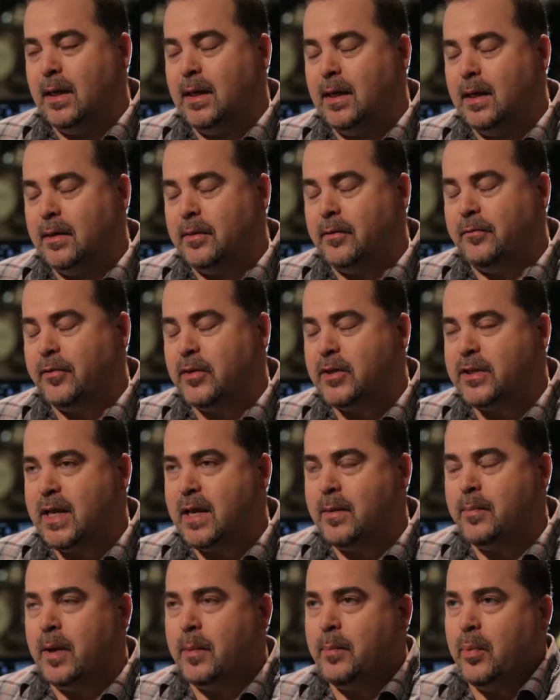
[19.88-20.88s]
The first
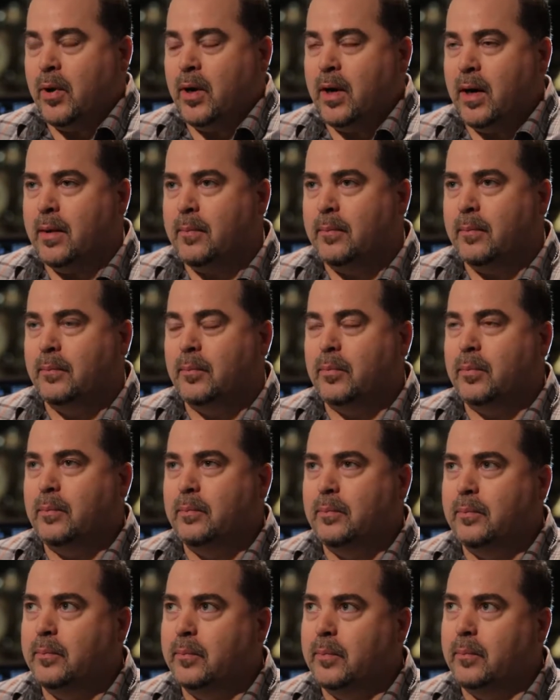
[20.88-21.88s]
album I bought, I
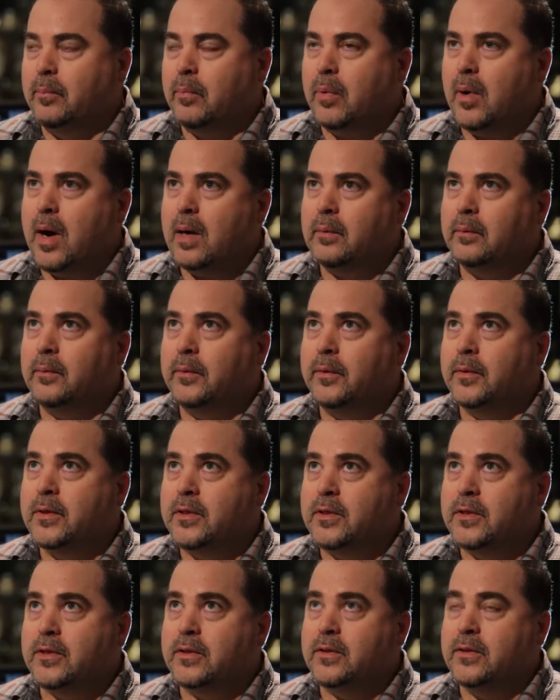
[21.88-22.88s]
probably
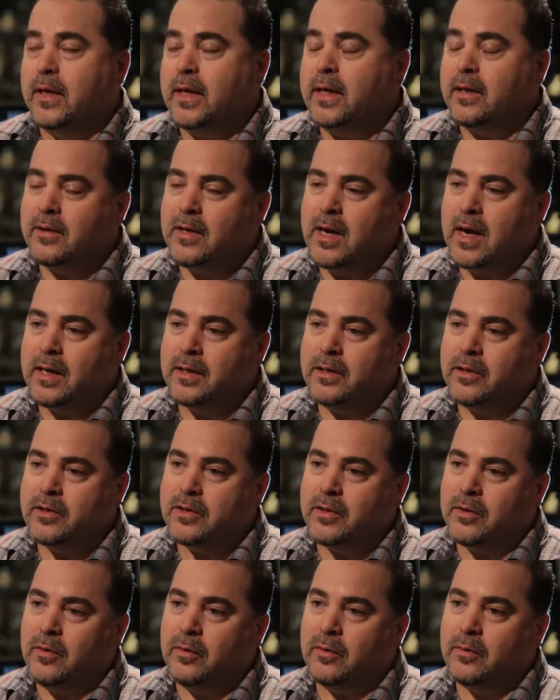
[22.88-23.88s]
was 8 or 9
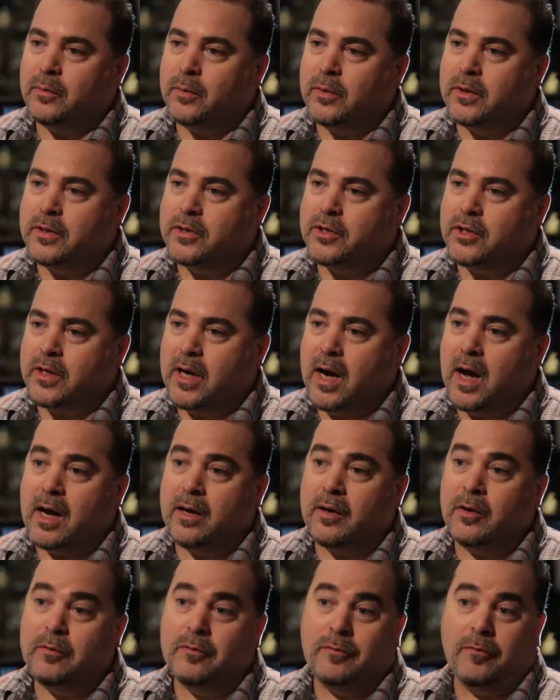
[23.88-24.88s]
years old, was
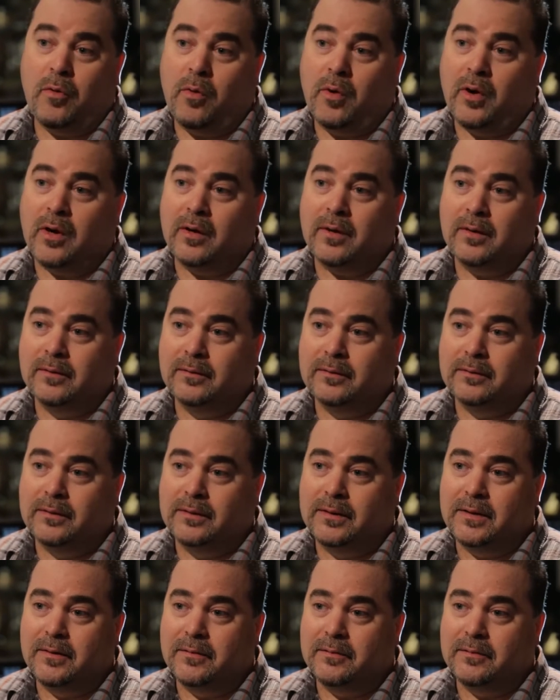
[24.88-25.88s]
Chicago 4.
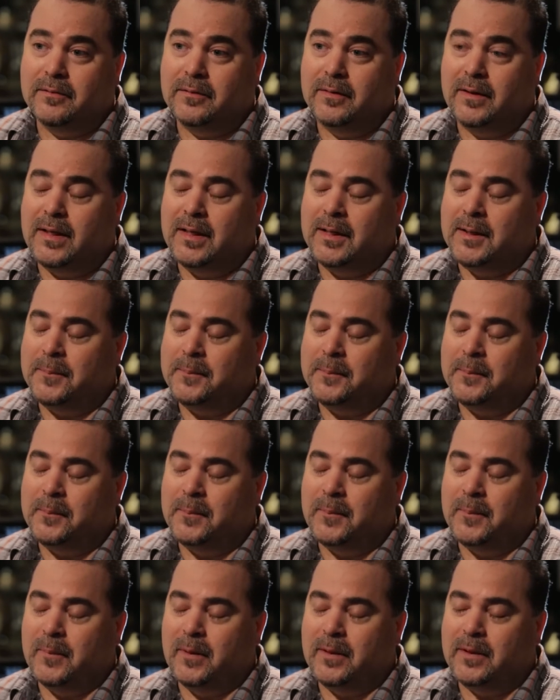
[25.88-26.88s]
I
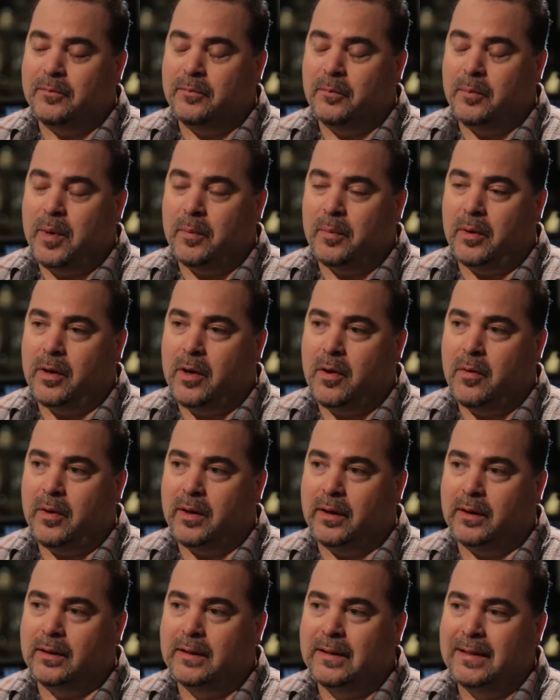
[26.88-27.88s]
remember
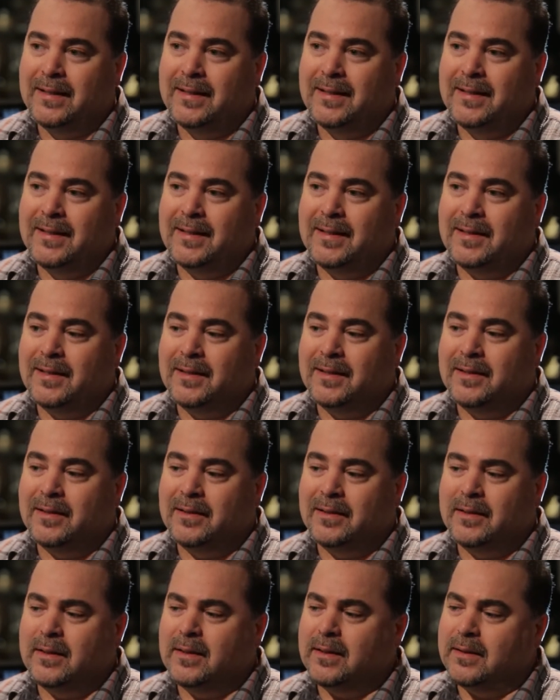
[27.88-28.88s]
going to
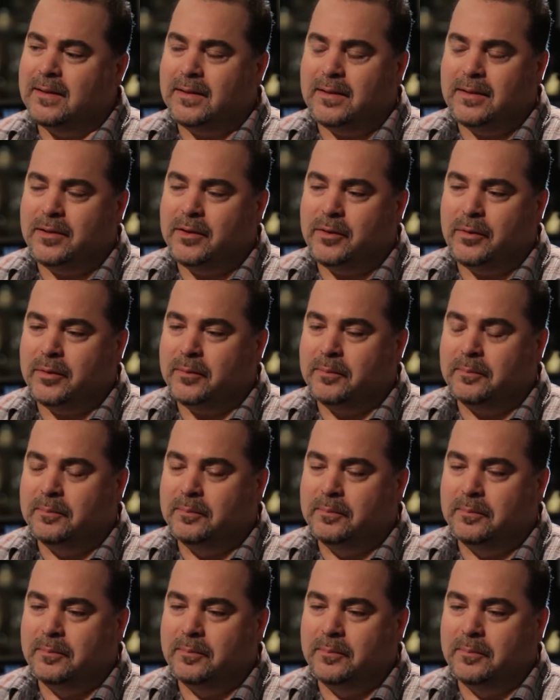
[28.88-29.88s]
a,
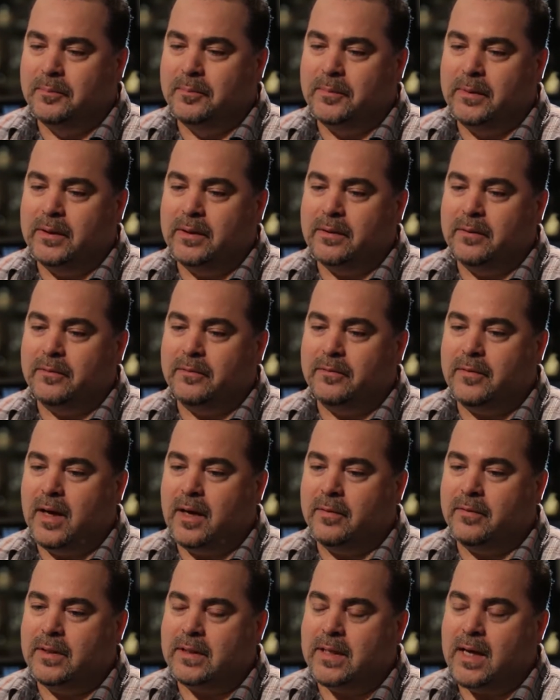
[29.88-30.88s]
you know,
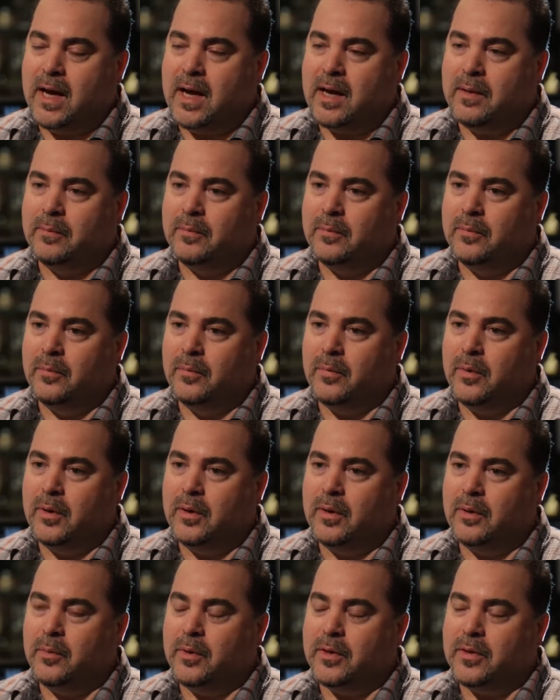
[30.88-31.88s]
five and dime
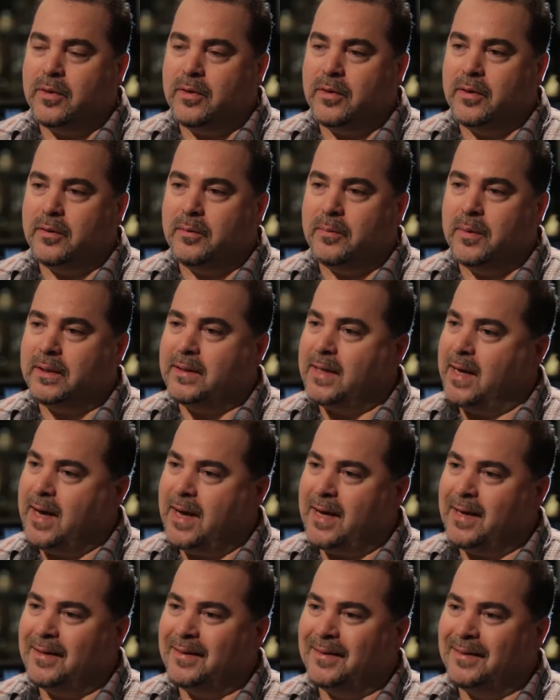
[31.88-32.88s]
with my
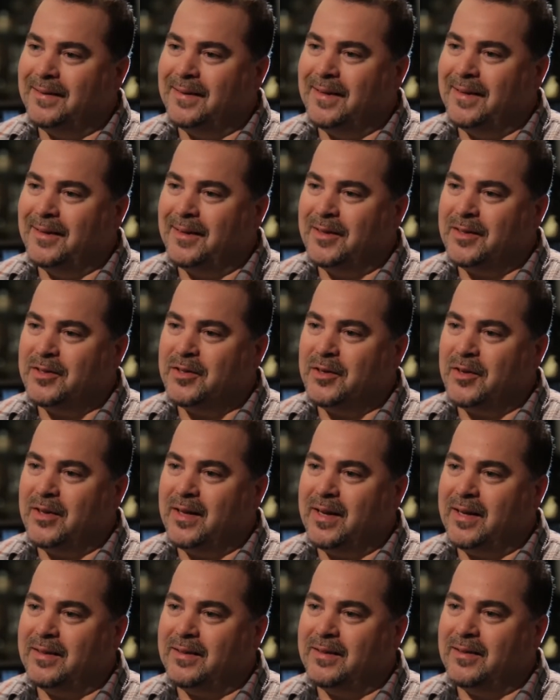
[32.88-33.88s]
dad, and I saw
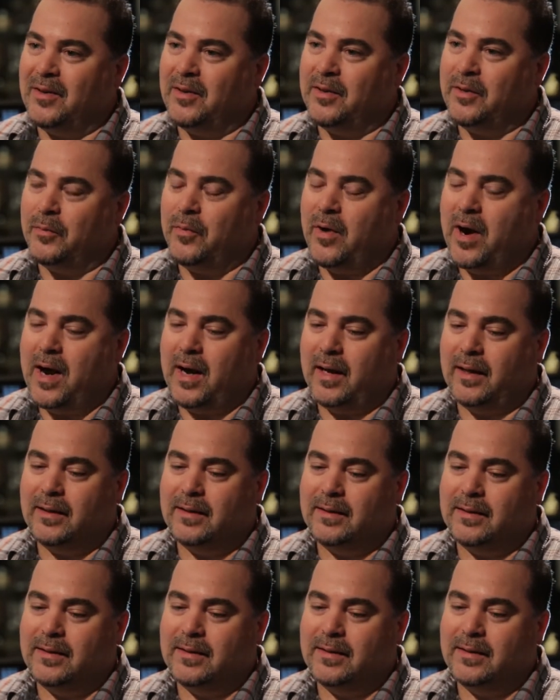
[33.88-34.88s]
that on the rack,
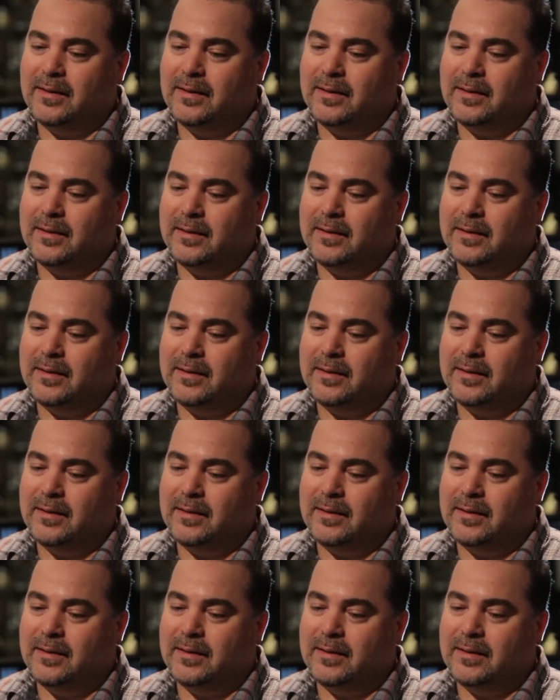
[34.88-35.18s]
and